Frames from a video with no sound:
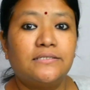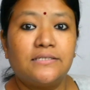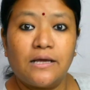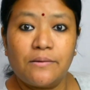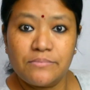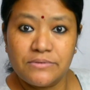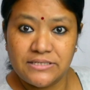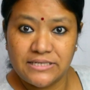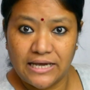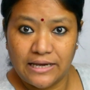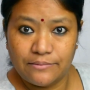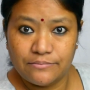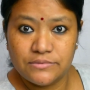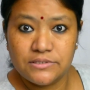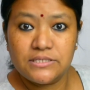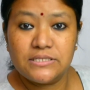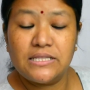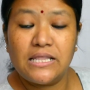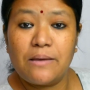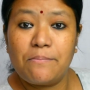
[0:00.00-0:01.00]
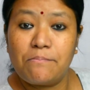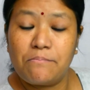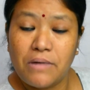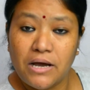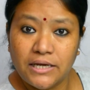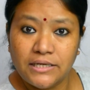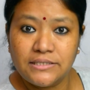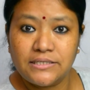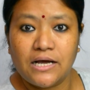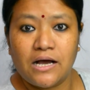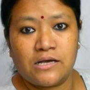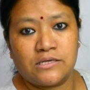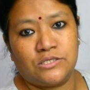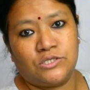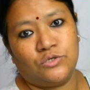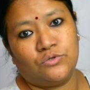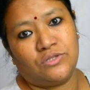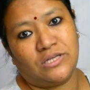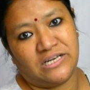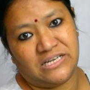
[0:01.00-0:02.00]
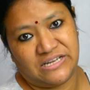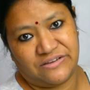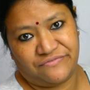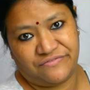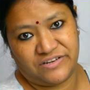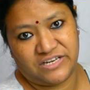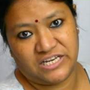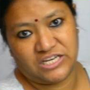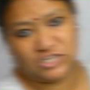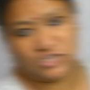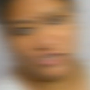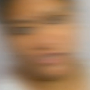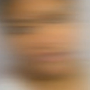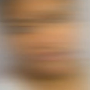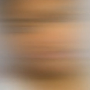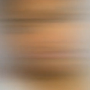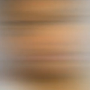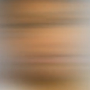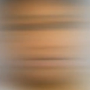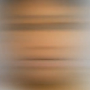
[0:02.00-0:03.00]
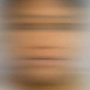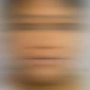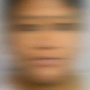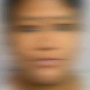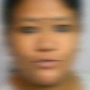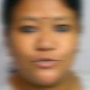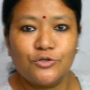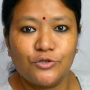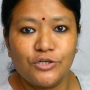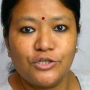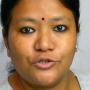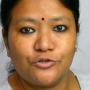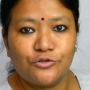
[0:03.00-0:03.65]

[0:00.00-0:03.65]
sometimes they might ask you the definition. Okay, so you need